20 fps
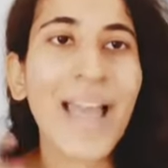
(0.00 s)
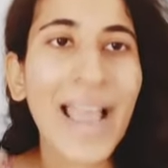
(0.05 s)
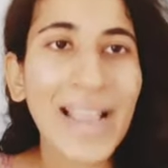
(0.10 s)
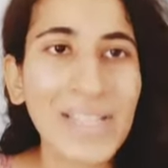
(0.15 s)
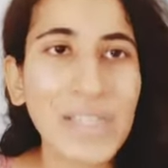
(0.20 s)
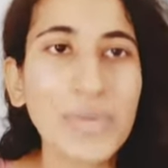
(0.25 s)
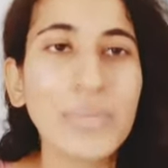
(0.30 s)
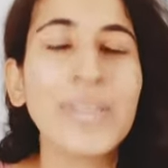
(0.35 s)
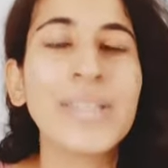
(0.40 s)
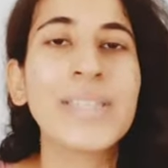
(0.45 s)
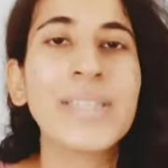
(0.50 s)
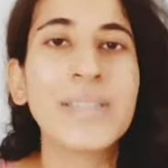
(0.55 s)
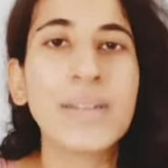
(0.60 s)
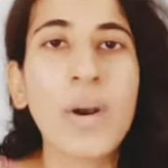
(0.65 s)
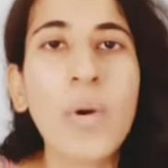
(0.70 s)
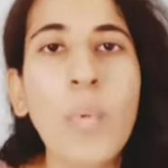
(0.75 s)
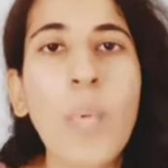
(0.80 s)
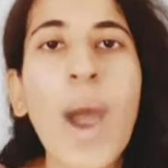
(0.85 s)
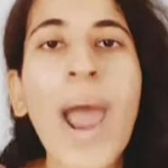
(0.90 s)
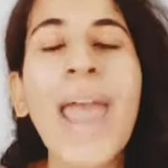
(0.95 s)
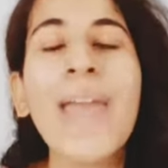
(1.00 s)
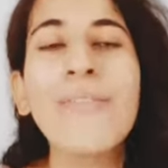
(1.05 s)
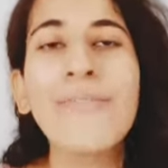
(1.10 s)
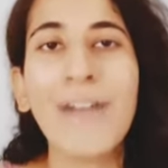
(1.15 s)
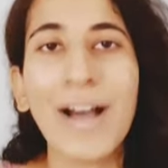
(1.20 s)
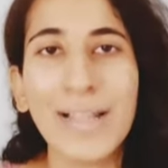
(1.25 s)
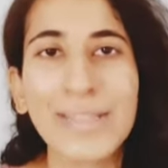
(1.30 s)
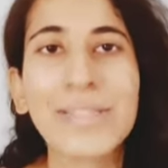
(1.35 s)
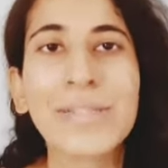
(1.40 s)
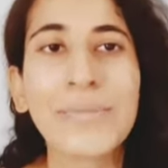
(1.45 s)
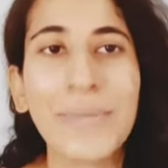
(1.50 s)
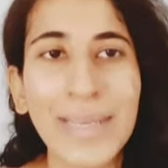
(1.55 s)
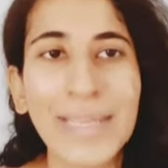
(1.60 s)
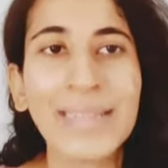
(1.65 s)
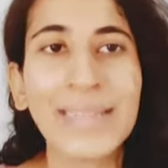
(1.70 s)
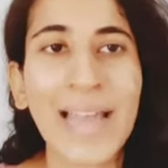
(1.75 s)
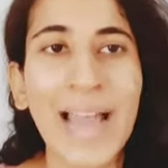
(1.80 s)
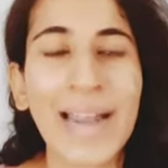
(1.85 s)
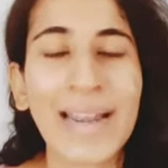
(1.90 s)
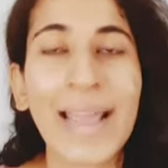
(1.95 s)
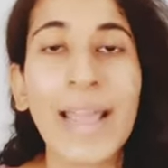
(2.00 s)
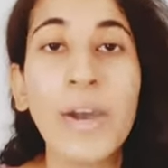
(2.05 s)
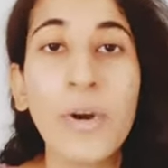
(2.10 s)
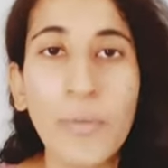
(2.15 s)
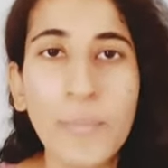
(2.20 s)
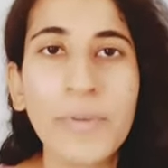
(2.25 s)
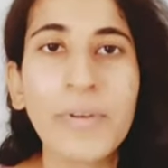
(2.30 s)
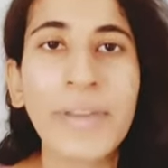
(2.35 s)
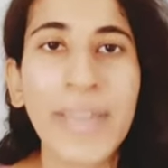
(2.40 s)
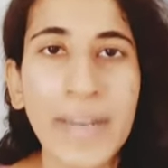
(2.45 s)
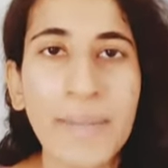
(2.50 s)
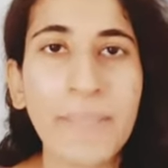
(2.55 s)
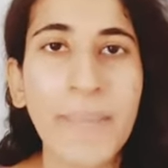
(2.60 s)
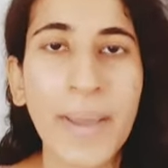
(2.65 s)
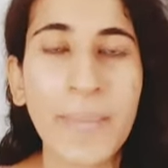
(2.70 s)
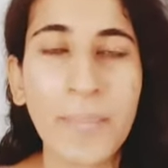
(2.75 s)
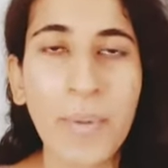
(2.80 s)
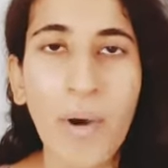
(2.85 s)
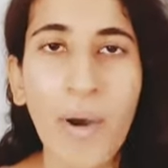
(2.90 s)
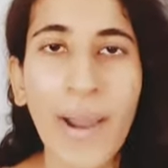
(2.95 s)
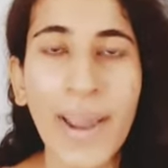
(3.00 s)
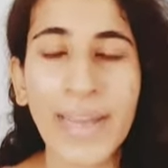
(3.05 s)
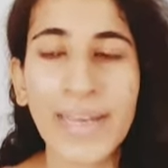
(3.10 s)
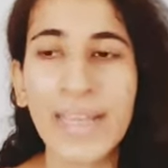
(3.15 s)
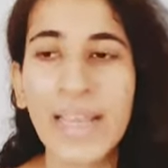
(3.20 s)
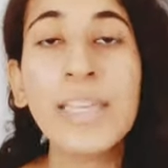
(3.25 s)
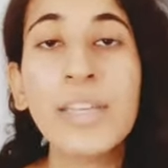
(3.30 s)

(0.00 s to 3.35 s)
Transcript: actually survive while doing that? I hope you get my point.